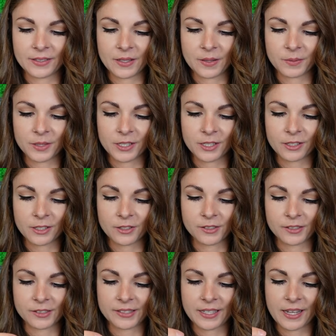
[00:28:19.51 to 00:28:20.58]
I'm gonna close
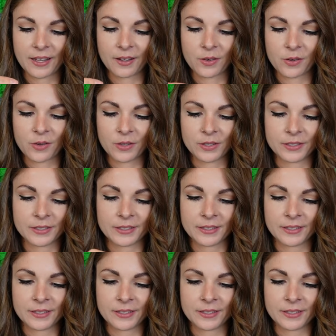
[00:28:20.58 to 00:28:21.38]
this dang hole.